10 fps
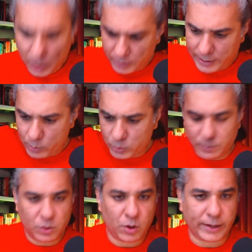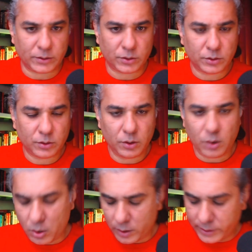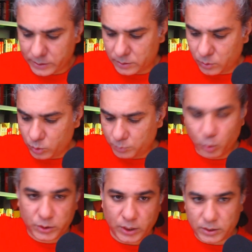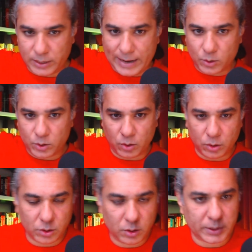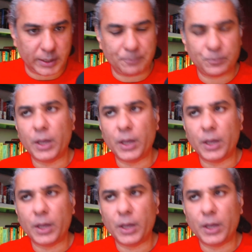Reusable rockets. Rockets whose boosters land auto autonomously.